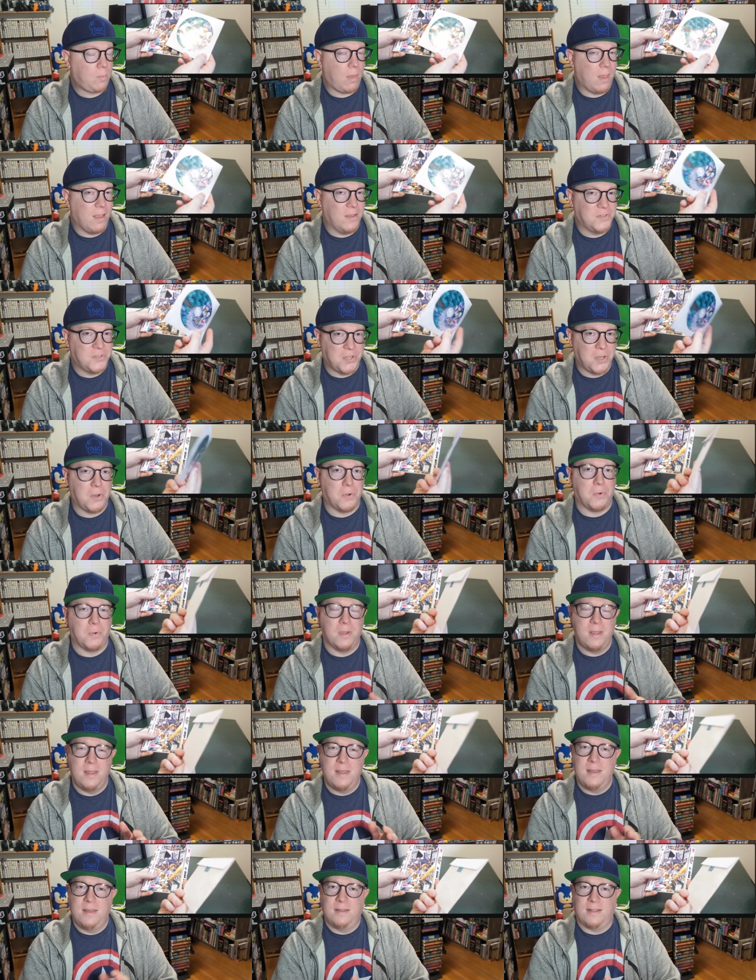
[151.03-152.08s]
So,
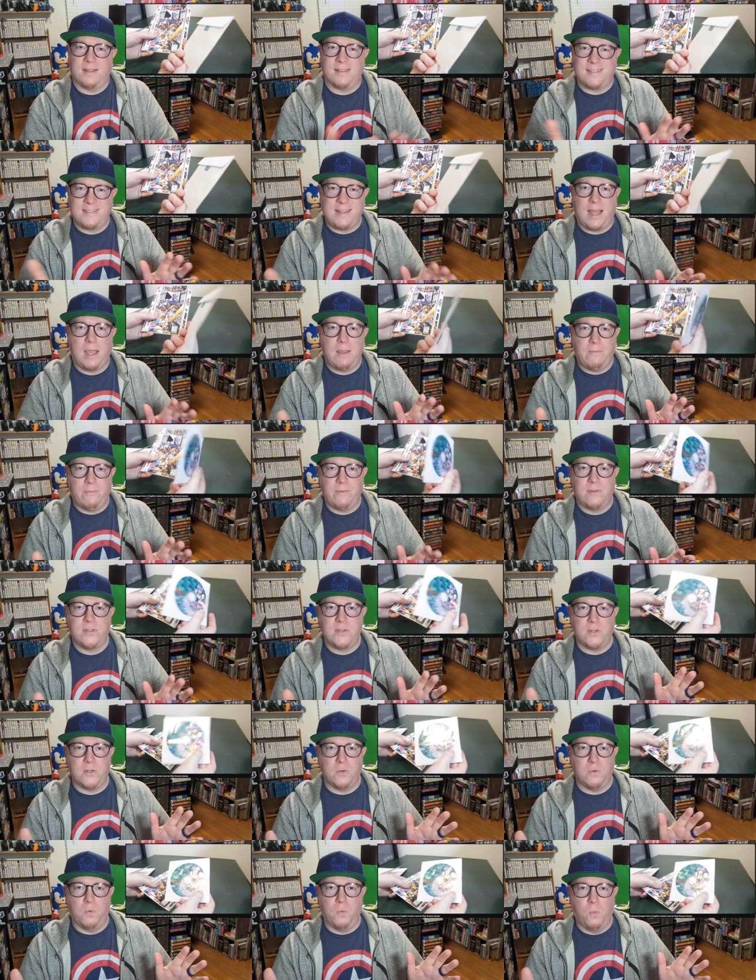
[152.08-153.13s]
let's dive
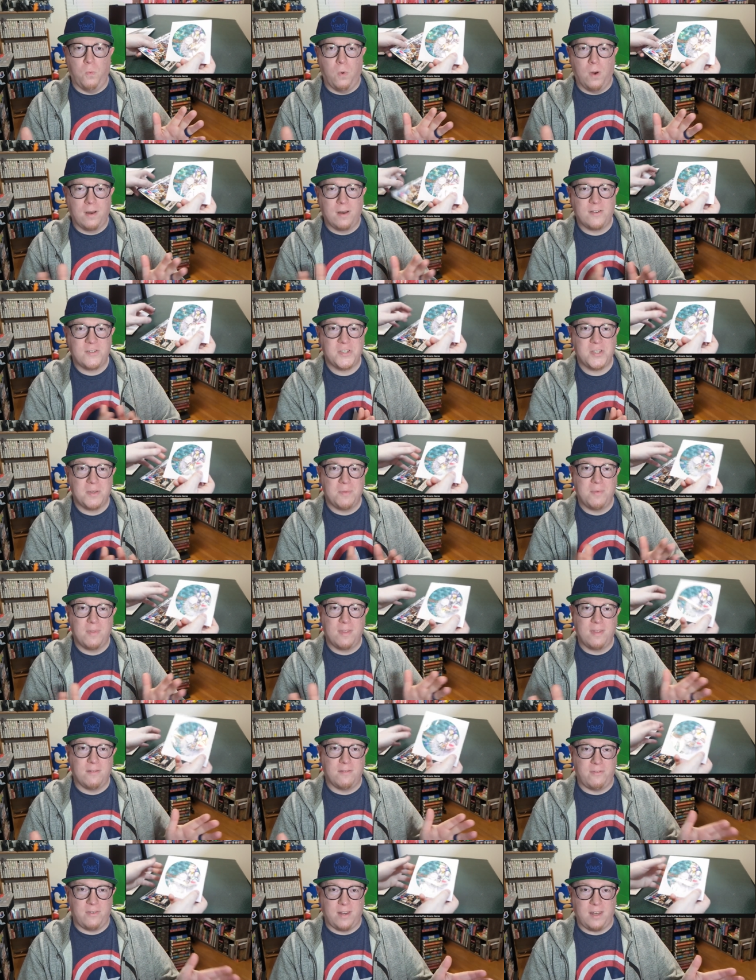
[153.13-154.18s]
into what are some of
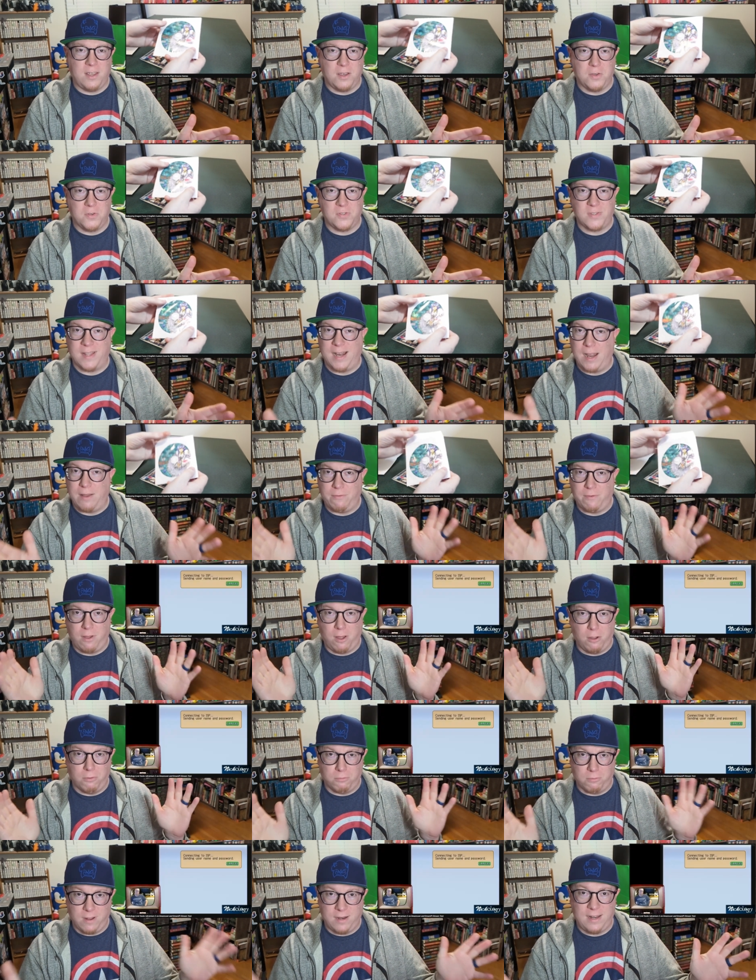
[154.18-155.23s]
the videos that I've
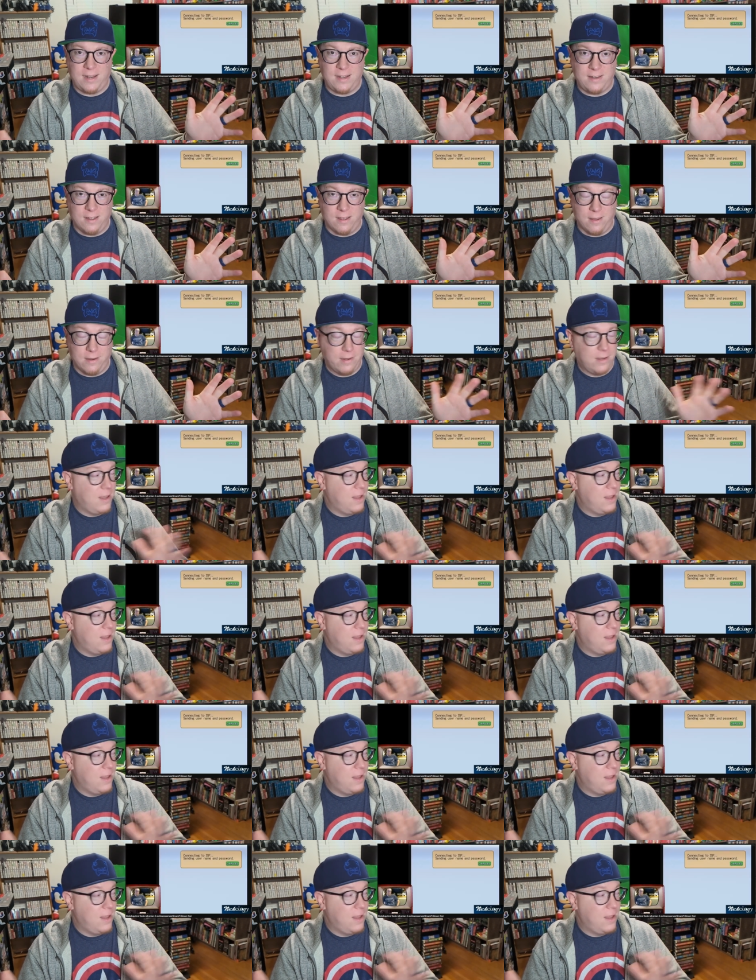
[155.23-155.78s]
already done.